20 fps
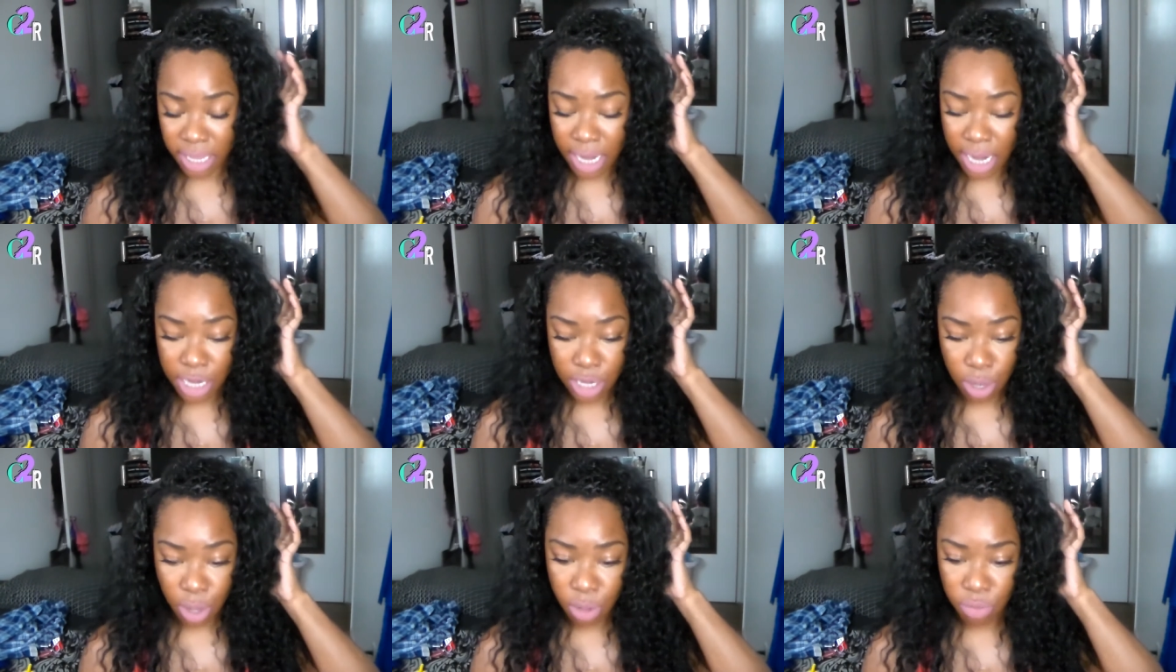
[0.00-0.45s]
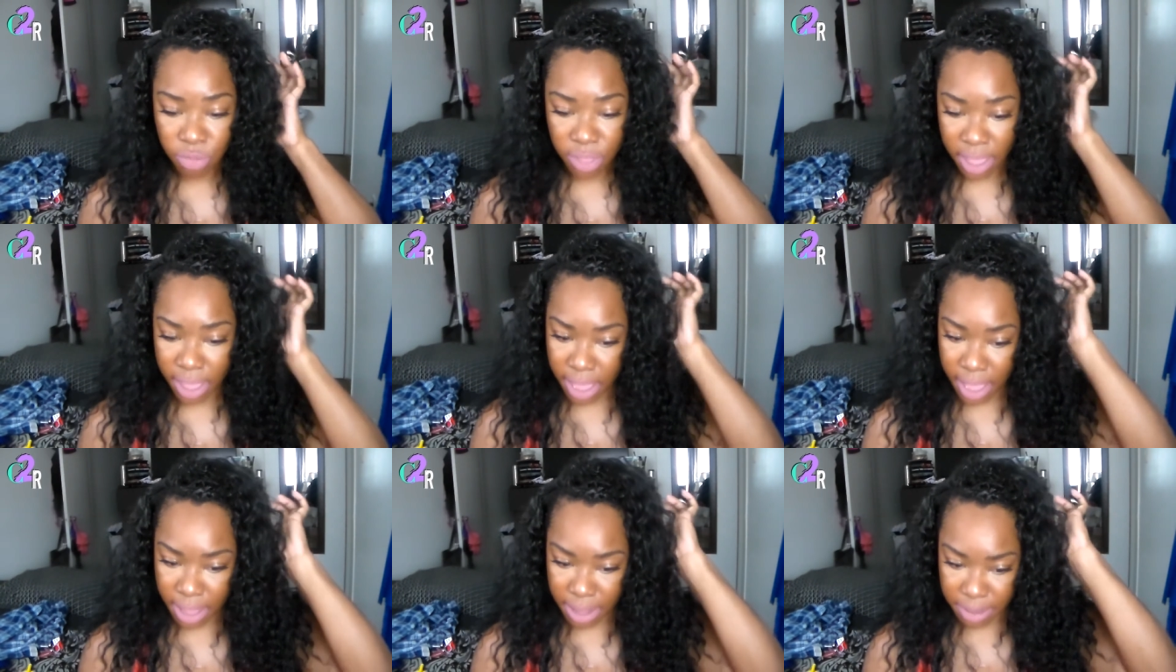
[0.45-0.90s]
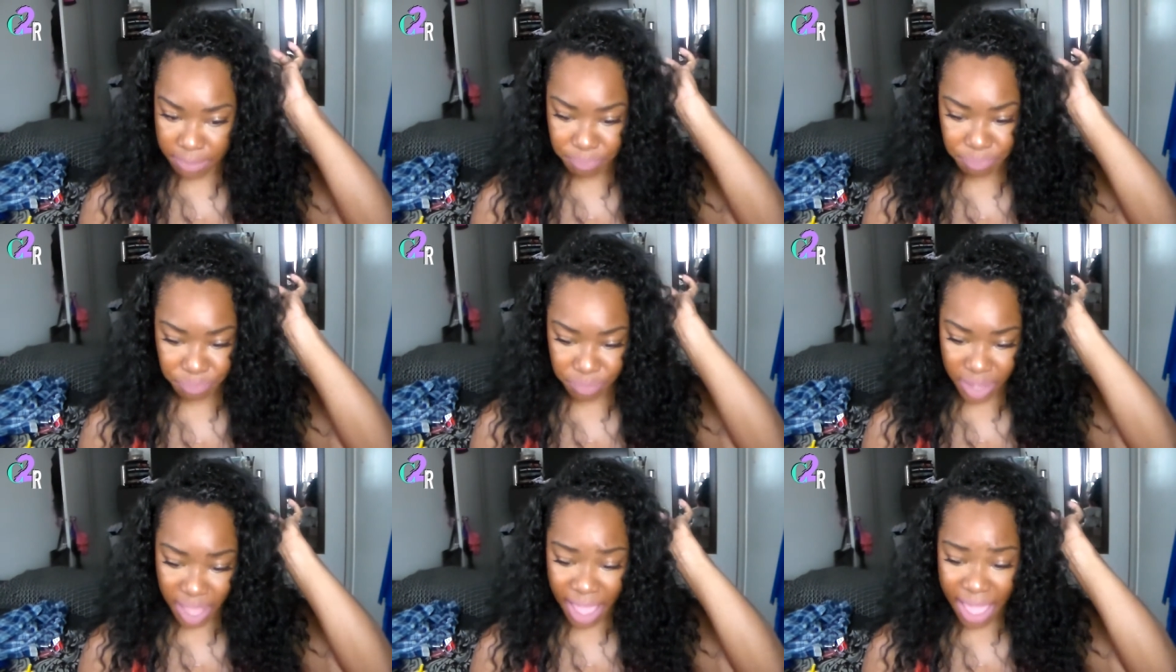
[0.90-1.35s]
and I know that
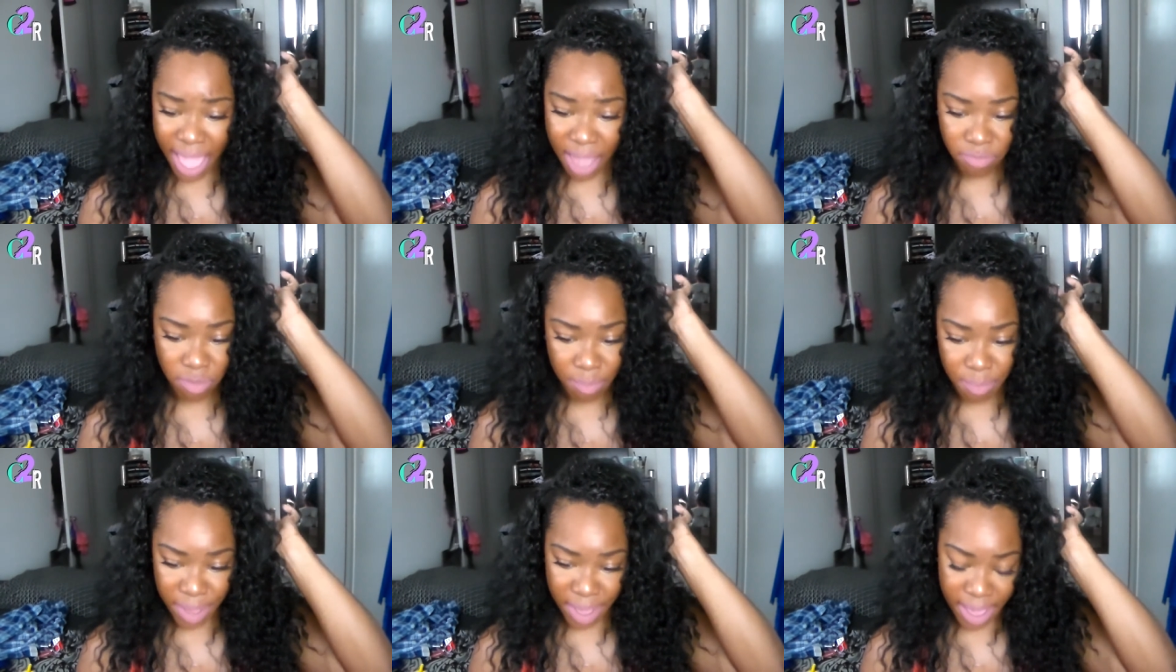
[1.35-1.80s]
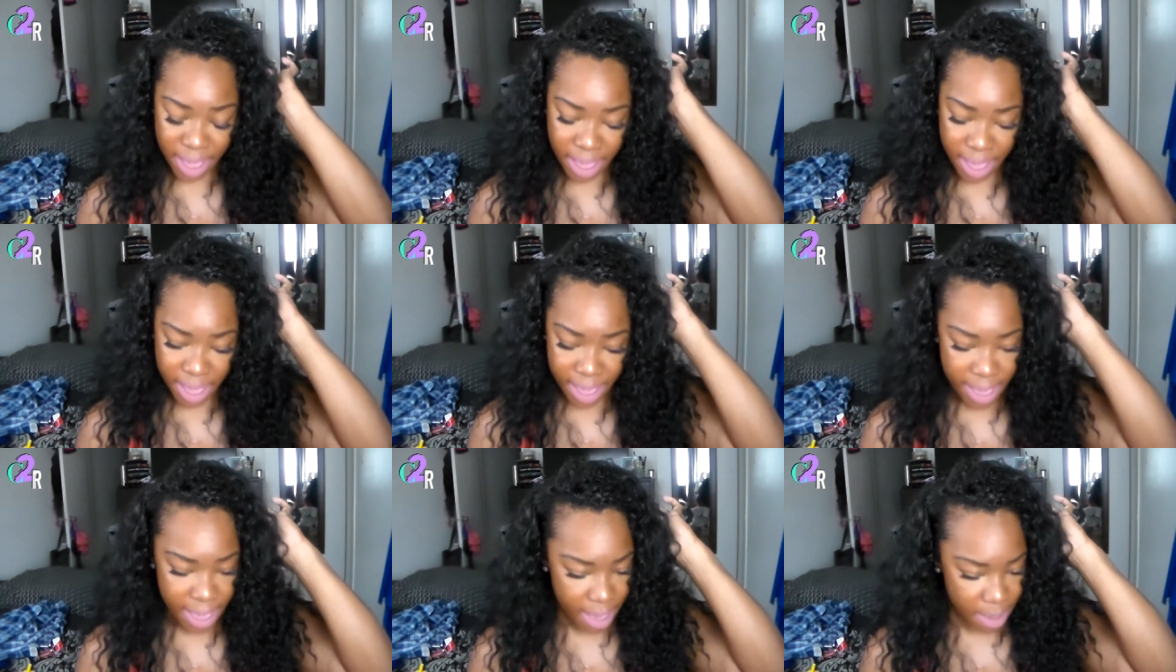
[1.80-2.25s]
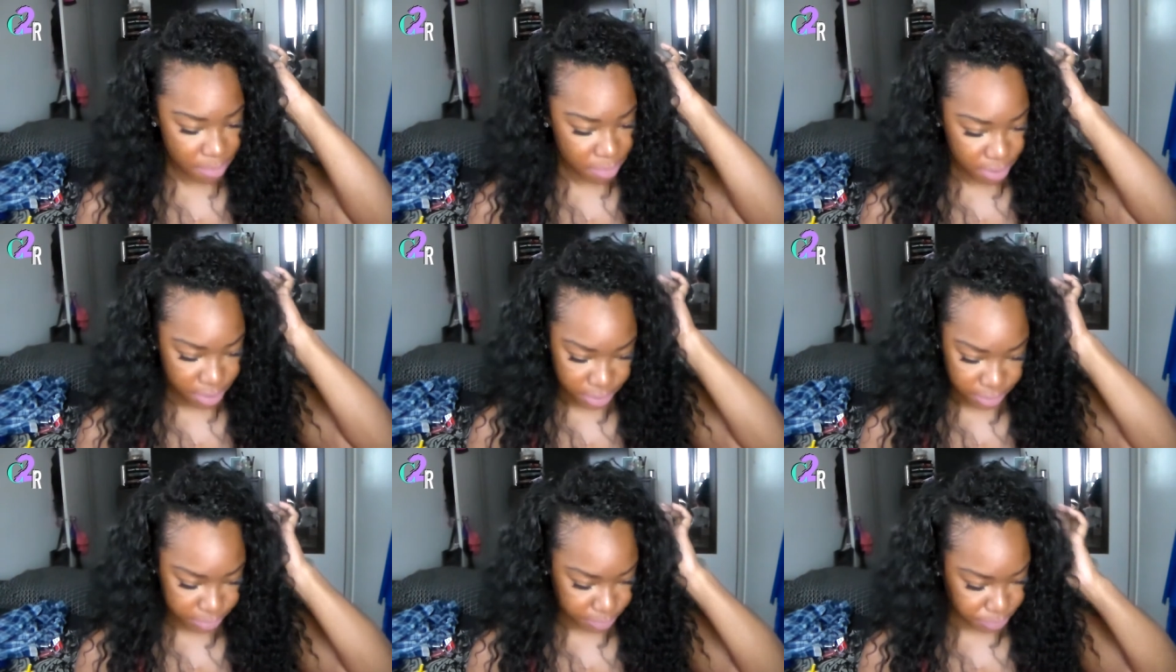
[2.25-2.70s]
I have a bad
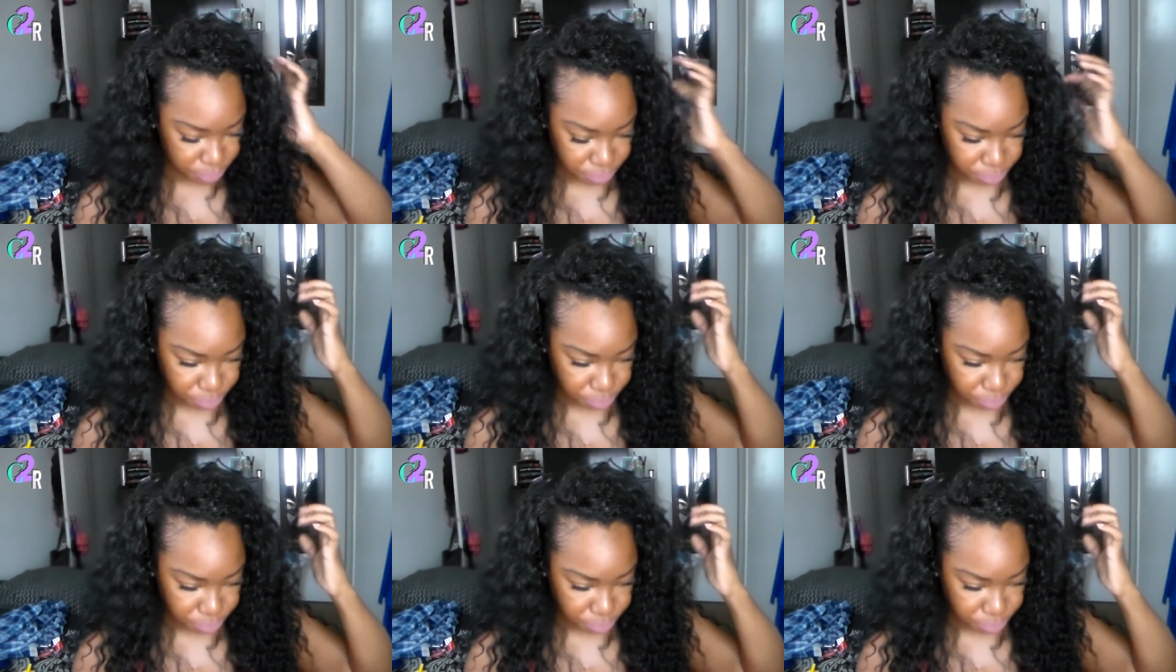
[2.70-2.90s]
habit